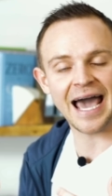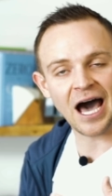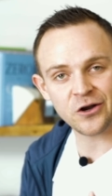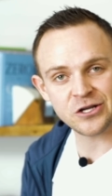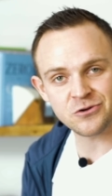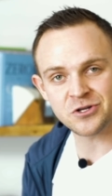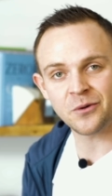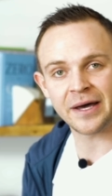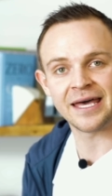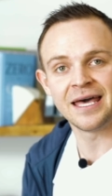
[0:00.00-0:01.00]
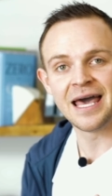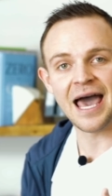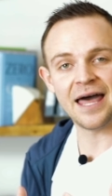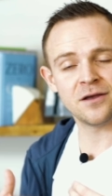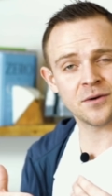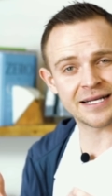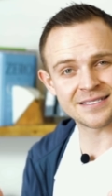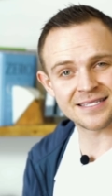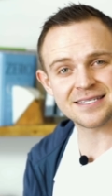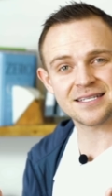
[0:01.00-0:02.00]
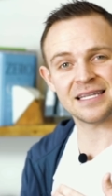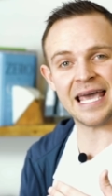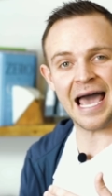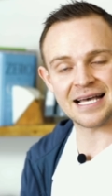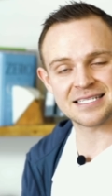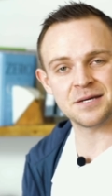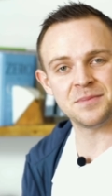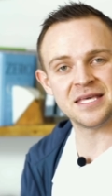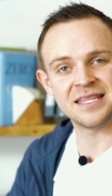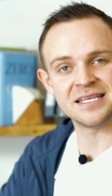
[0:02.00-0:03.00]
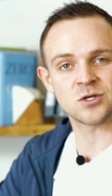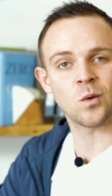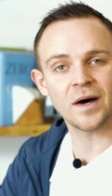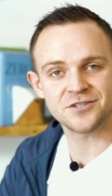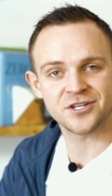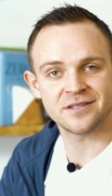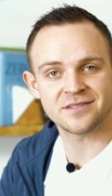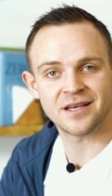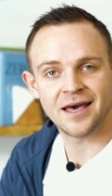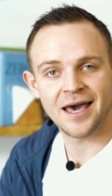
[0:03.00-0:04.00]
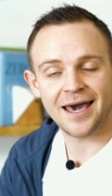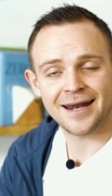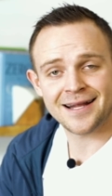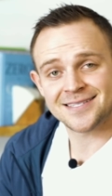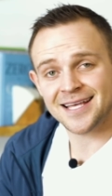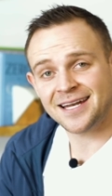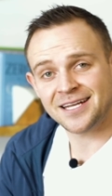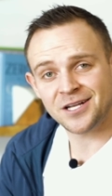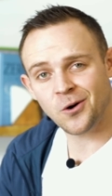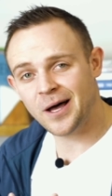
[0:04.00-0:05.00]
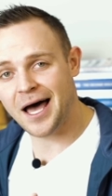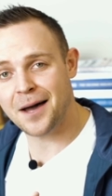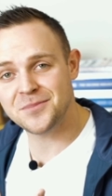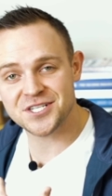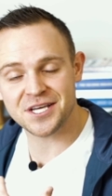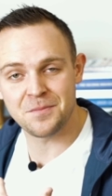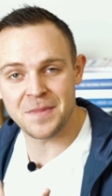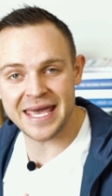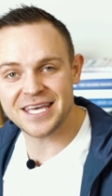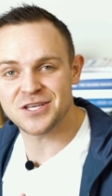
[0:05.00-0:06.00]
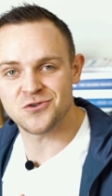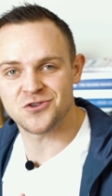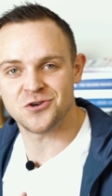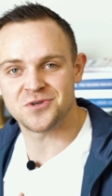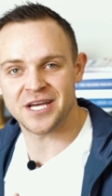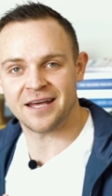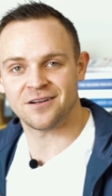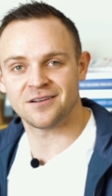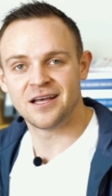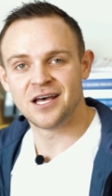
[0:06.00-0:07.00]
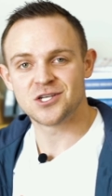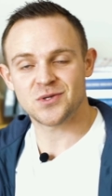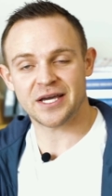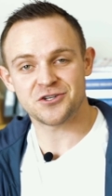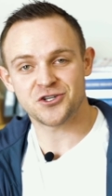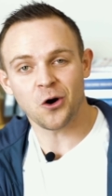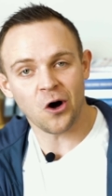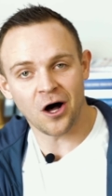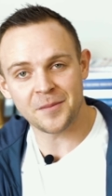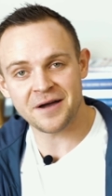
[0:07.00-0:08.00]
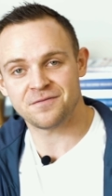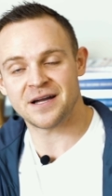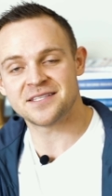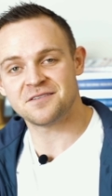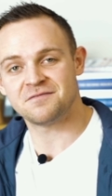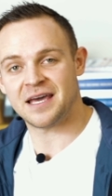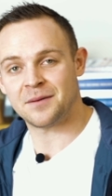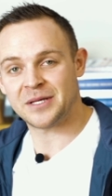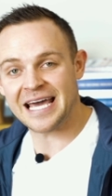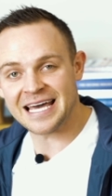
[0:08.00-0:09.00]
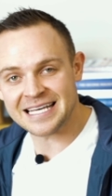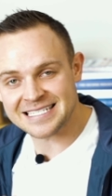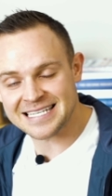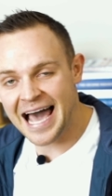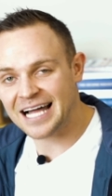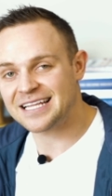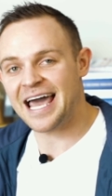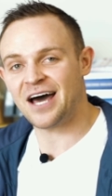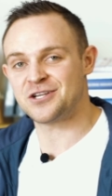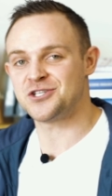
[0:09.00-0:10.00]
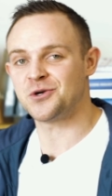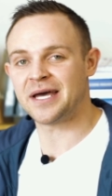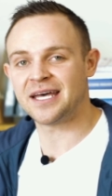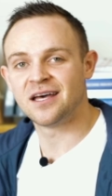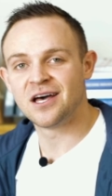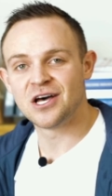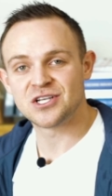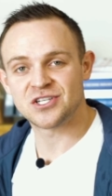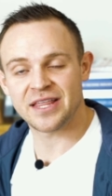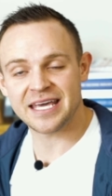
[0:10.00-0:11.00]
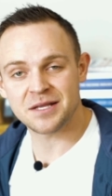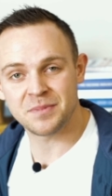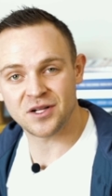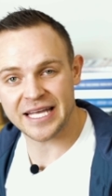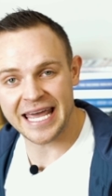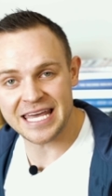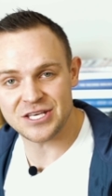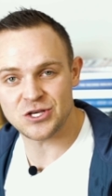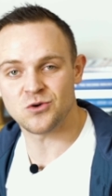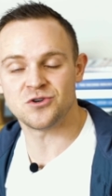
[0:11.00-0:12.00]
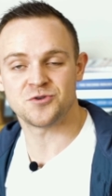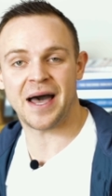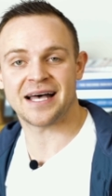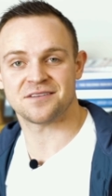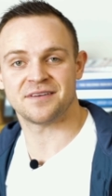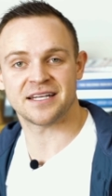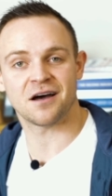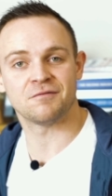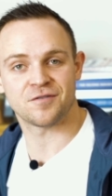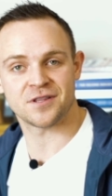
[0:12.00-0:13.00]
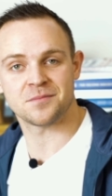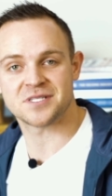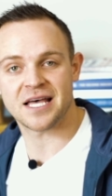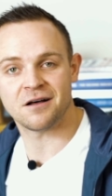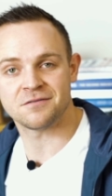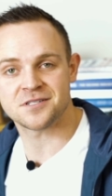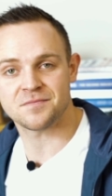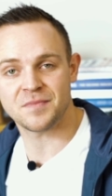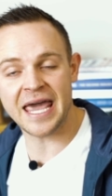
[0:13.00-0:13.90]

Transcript: How do you do it? And they were consistently asking me these questions and I decided, you know what? I'm just gonna make a YouTube channel so I can show all my friends and family exactly how to do it so they can build a huge passive income for themselves.